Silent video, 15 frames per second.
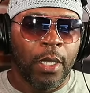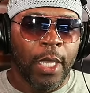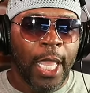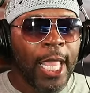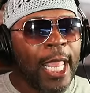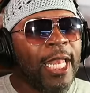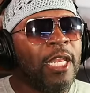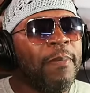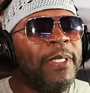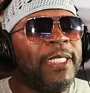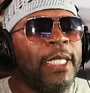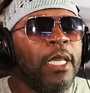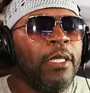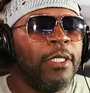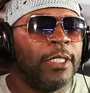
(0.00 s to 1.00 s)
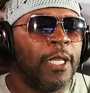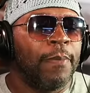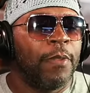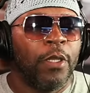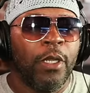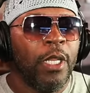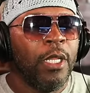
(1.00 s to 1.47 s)
And let me tell you
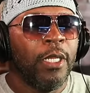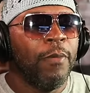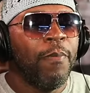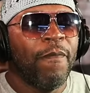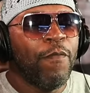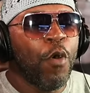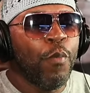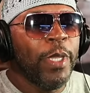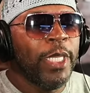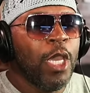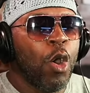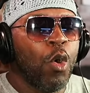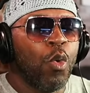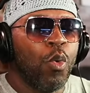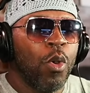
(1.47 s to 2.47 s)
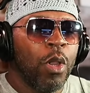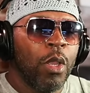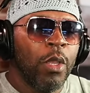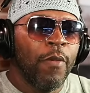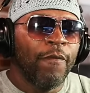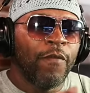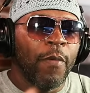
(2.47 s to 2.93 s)
something. Before we go
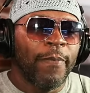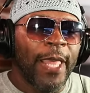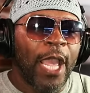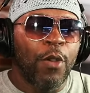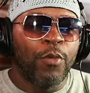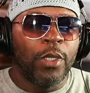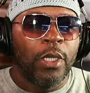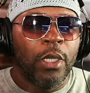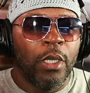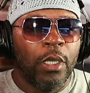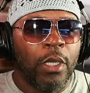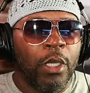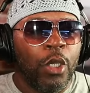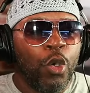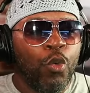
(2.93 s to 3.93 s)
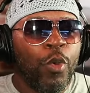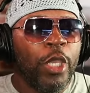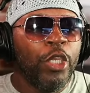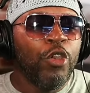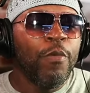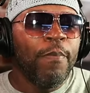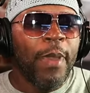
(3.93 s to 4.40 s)
from that one, when
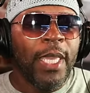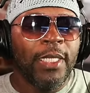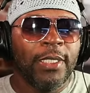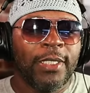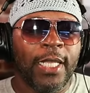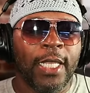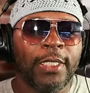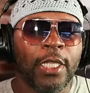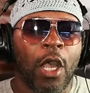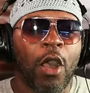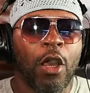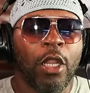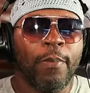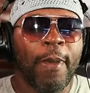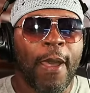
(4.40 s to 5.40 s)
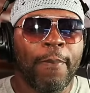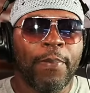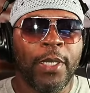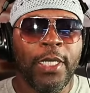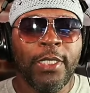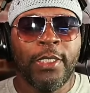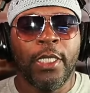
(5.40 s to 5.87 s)
you make sex all about
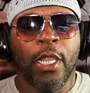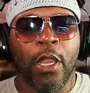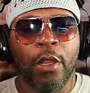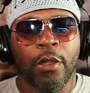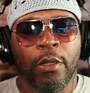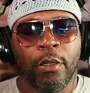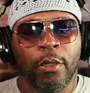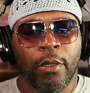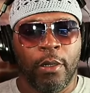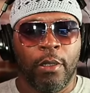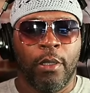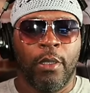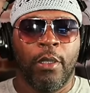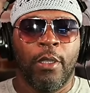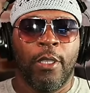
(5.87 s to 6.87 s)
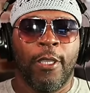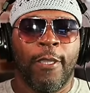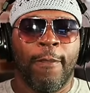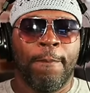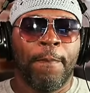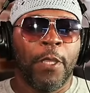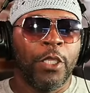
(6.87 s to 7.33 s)
pleasing her,
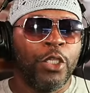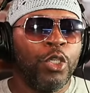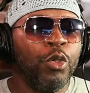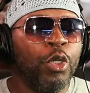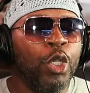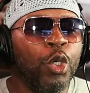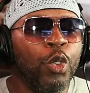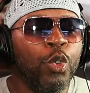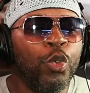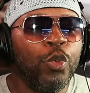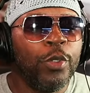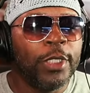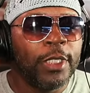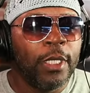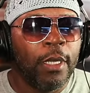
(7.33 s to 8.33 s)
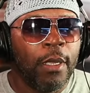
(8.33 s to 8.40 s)
you lose.